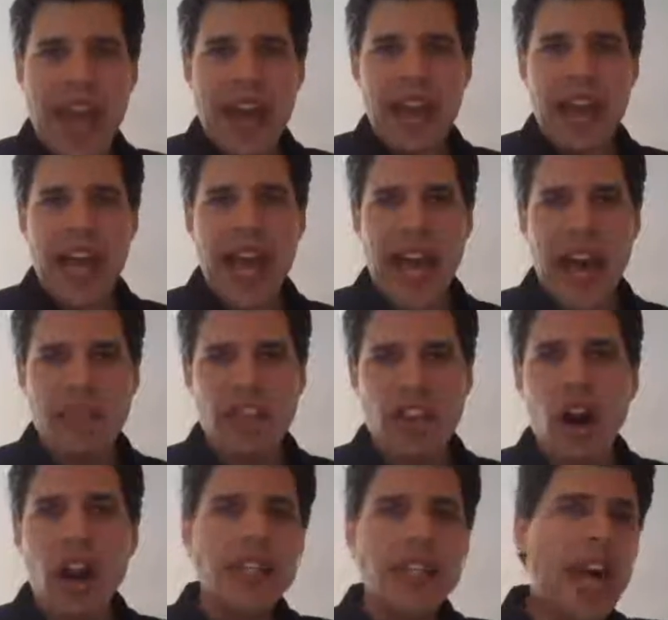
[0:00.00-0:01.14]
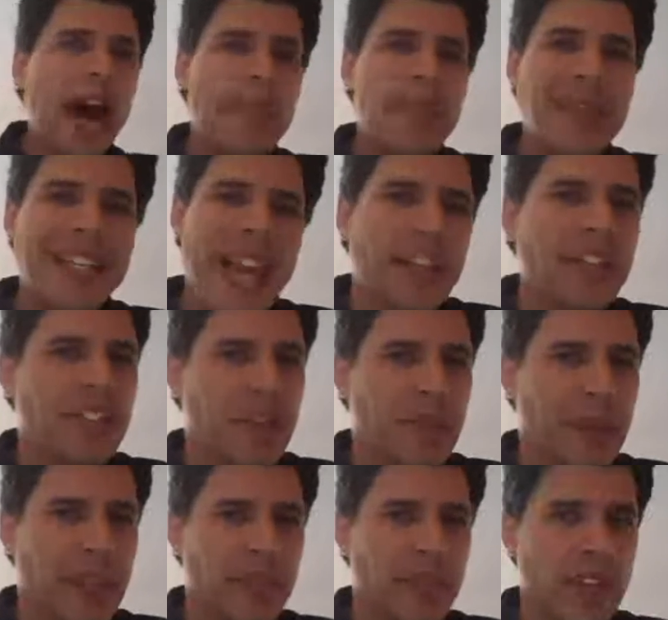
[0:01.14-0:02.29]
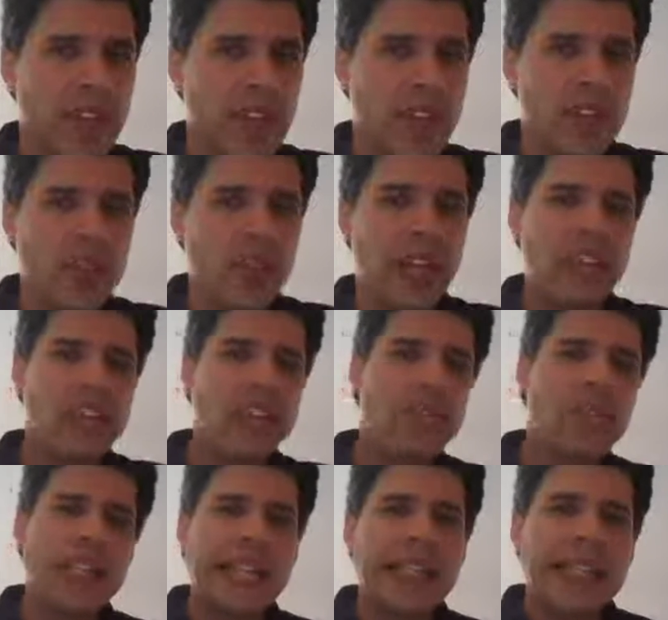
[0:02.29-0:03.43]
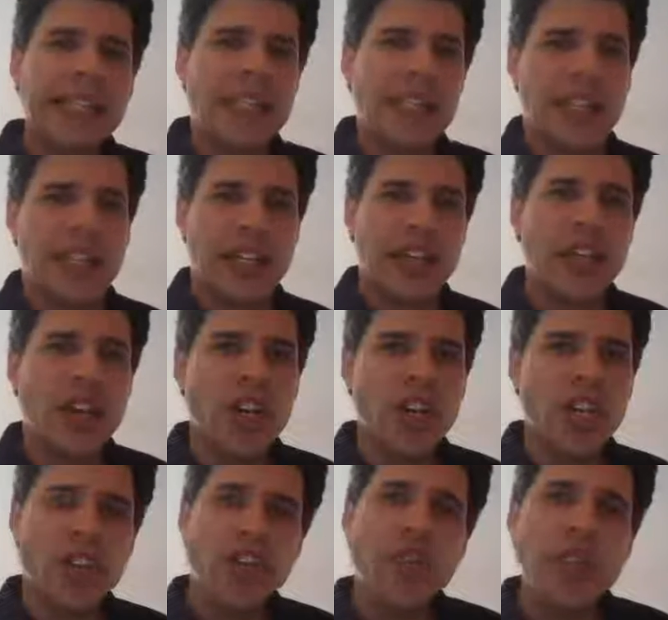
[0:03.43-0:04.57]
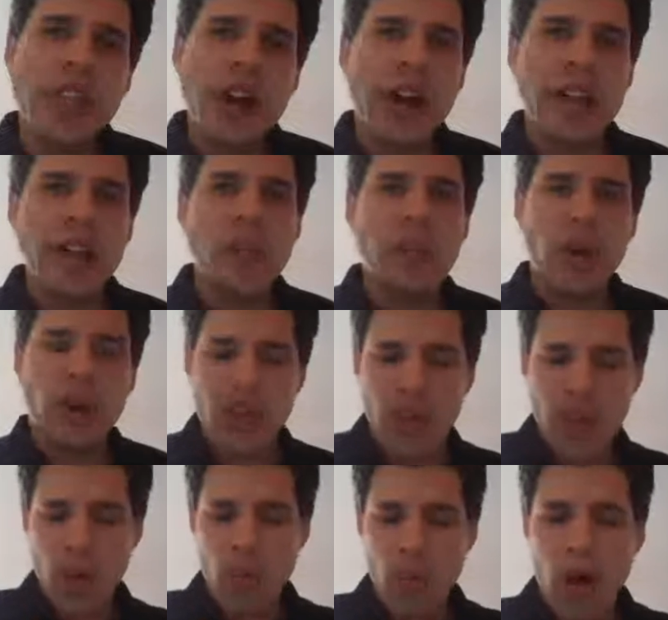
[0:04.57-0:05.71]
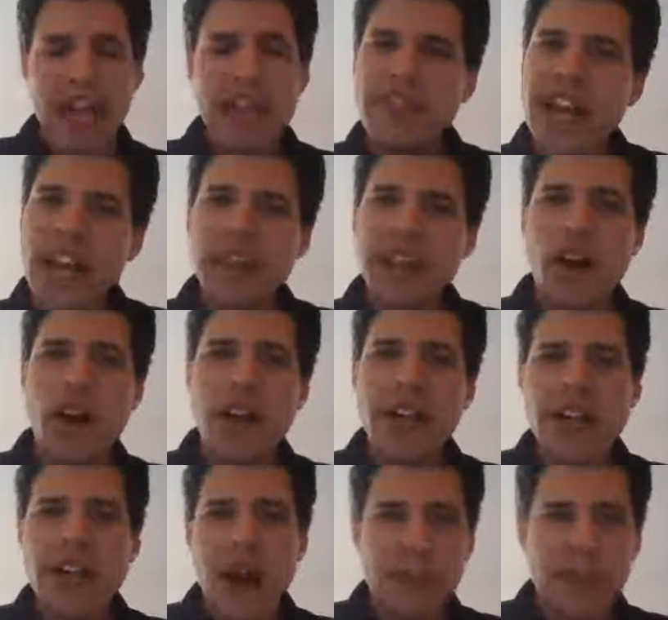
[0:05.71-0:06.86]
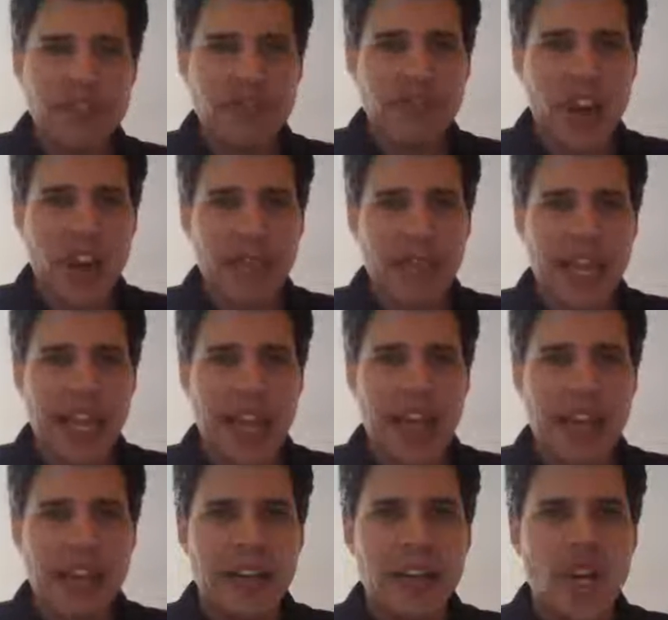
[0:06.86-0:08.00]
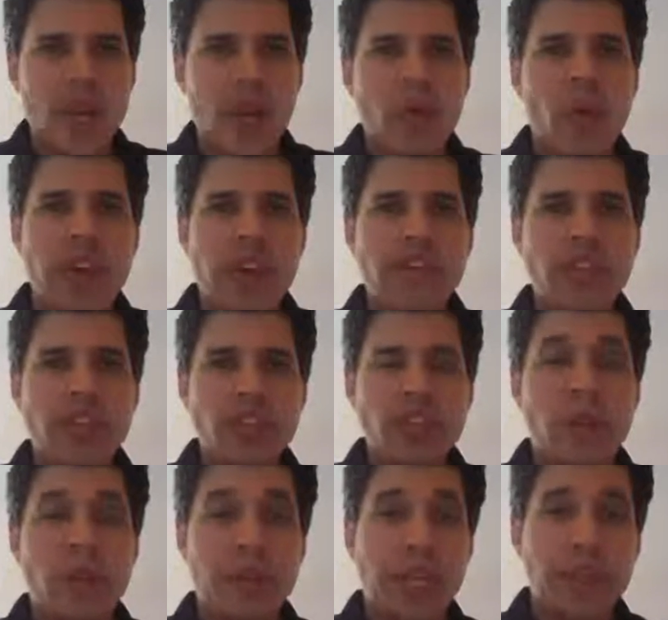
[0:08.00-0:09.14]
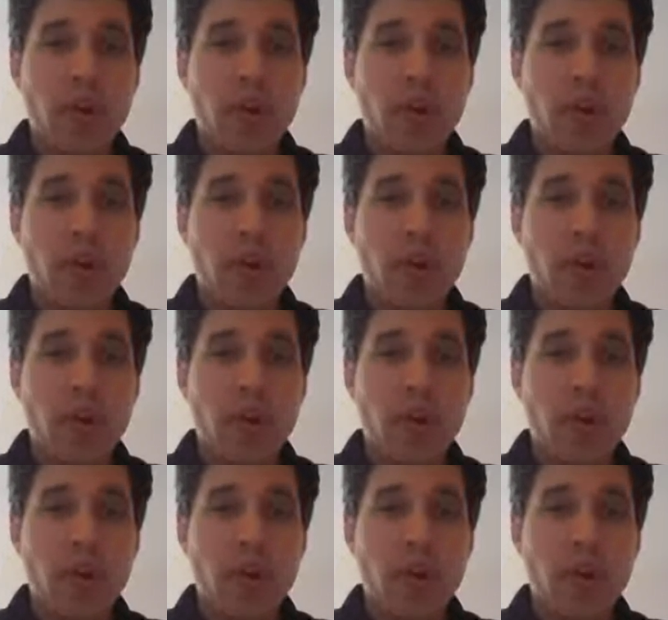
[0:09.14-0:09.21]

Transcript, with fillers: And I have the hard copy next to me. So what I do is I listen to the audiobook while I've got the hard copy in front of me. And whenever there's something